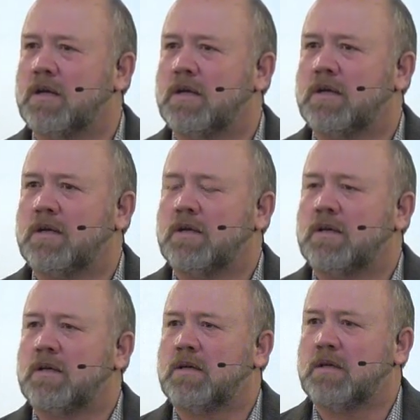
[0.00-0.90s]

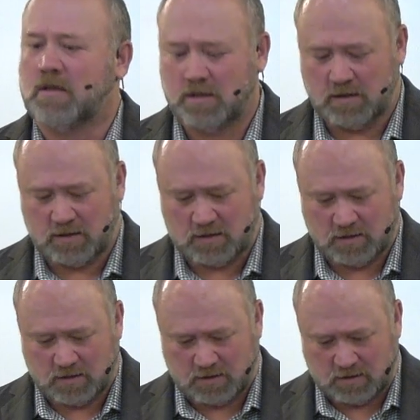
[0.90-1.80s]

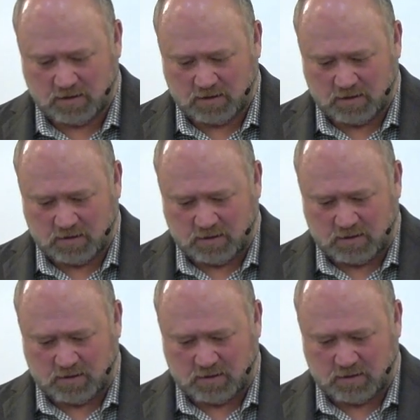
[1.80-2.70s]

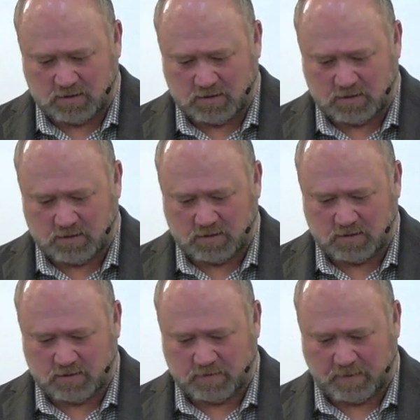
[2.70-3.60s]

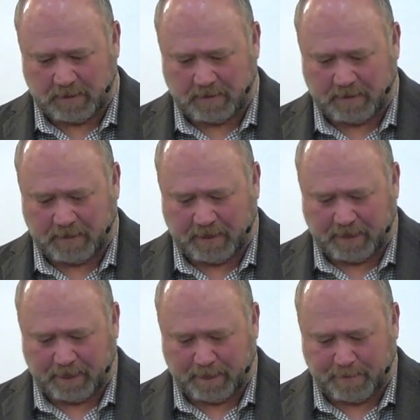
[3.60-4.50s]

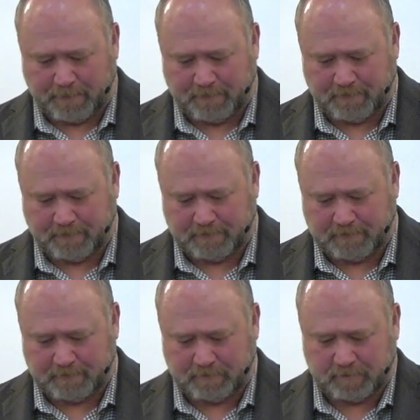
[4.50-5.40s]

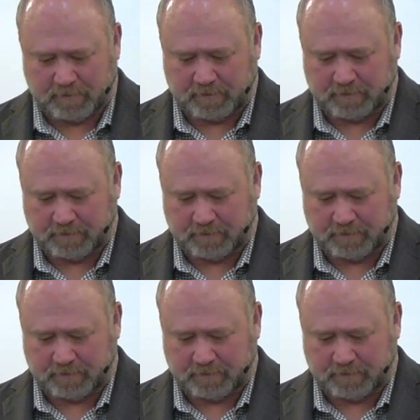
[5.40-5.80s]
No one is speaking in this clip.